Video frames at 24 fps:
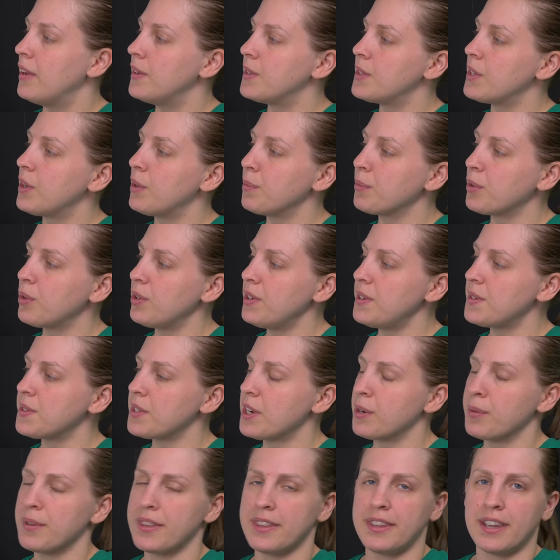So I'm going to
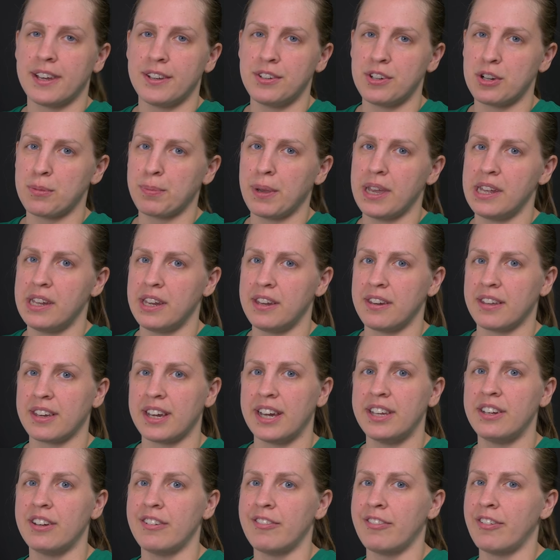start with an underpainting to
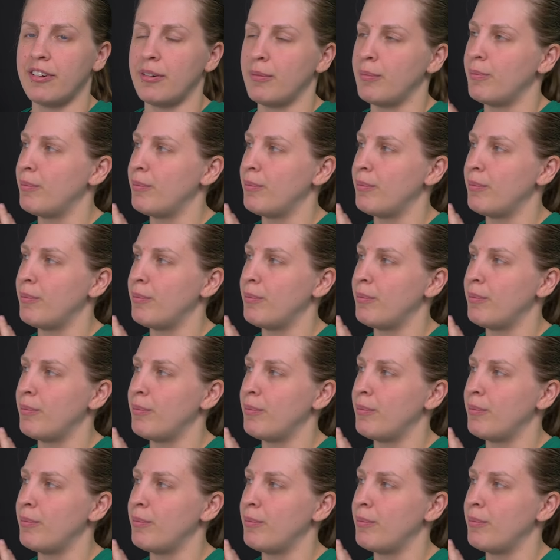kind of